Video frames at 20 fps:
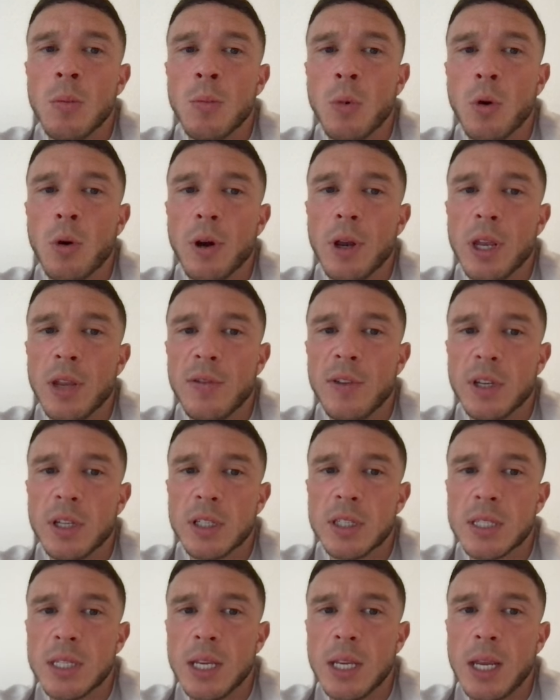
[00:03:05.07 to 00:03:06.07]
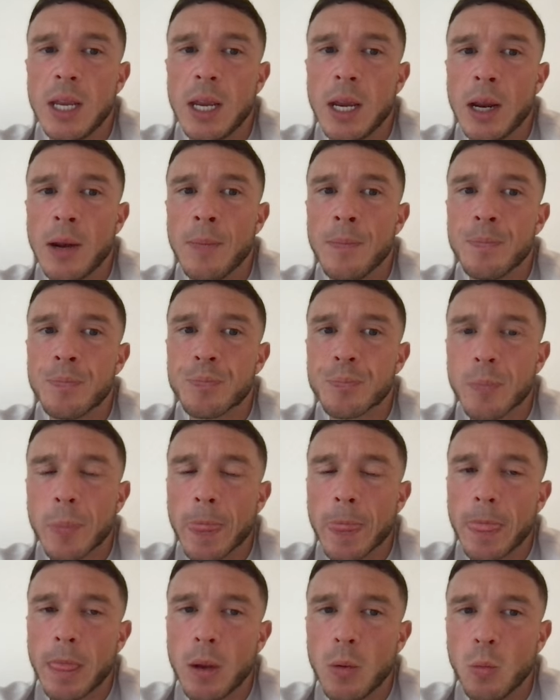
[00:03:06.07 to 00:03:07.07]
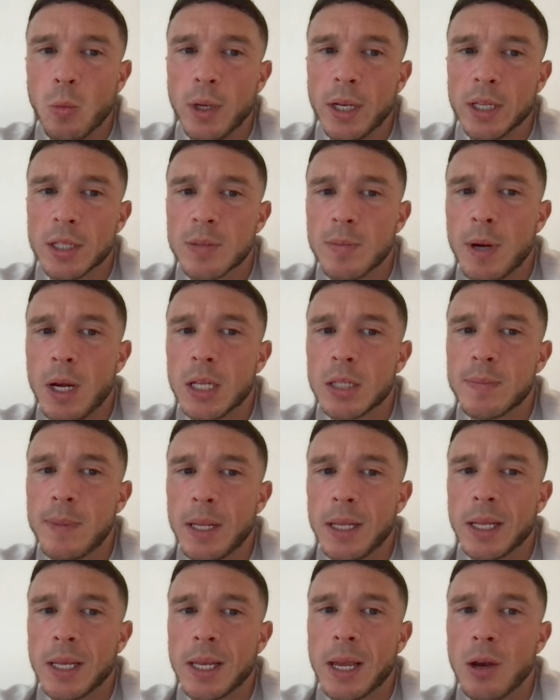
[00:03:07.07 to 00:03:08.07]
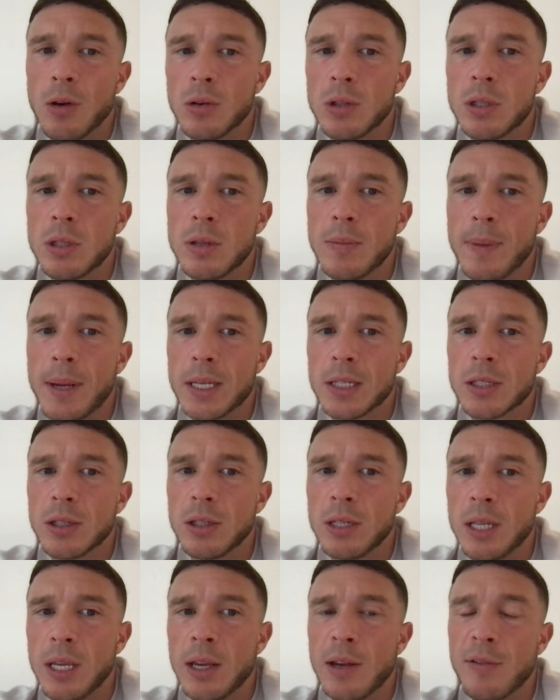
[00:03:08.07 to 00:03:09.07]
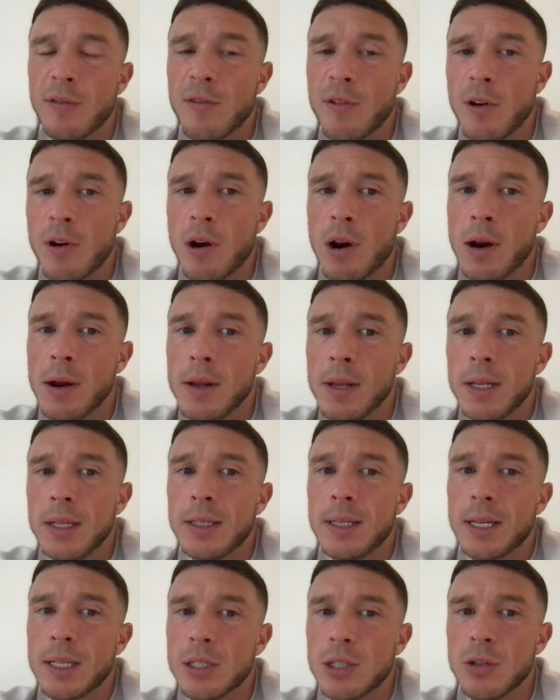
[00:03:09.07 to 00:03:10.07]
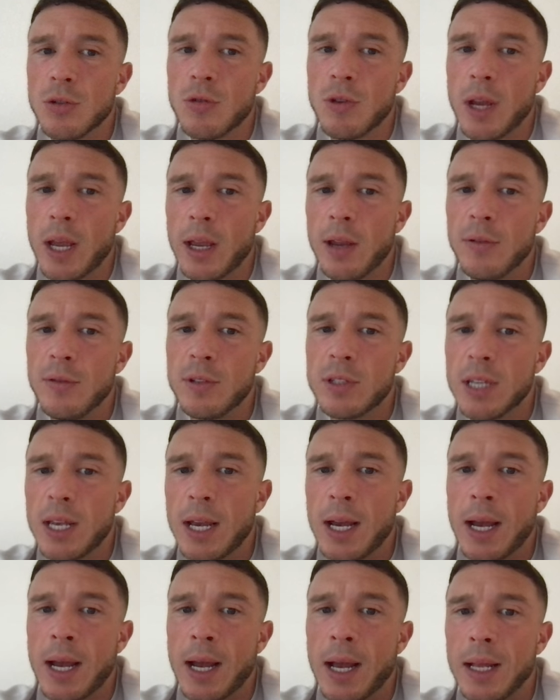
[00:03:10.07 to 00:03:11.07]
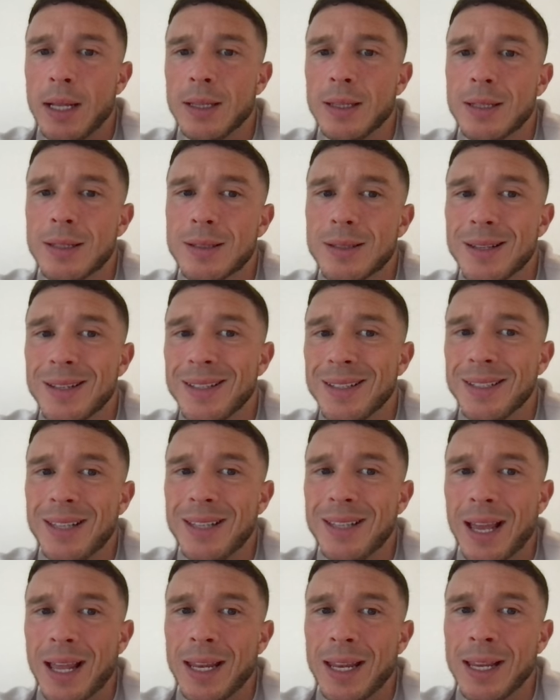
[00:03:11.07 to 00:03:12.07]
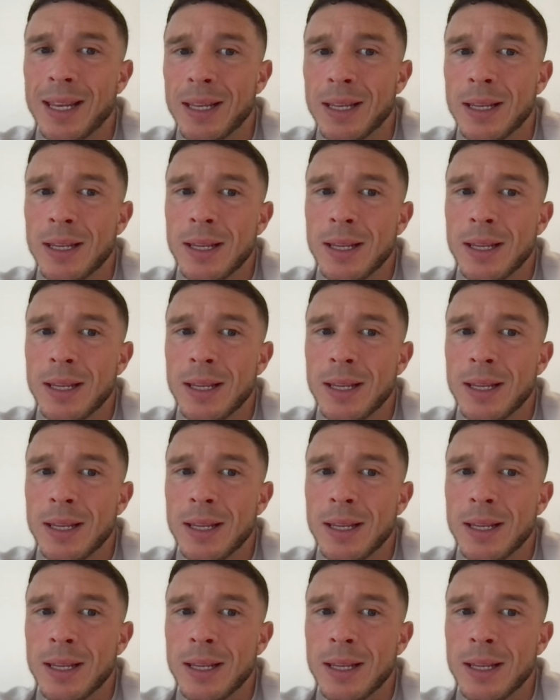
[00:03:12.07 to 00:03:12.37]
But if you can see here, with a small spend account, the best idea for testing creatives and getting